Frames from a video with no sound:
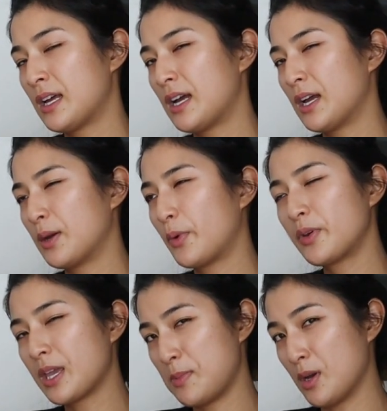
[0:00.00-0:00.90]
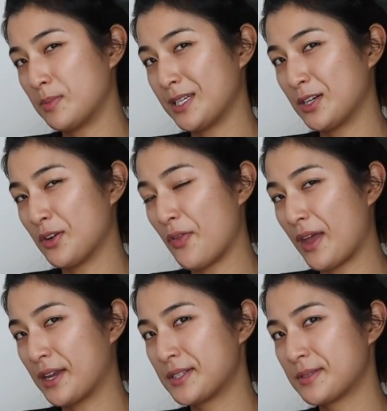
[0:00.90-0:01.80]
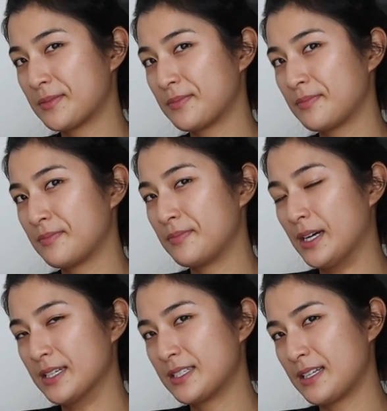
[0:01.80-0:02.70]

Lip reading: I won't keep you updated on that, but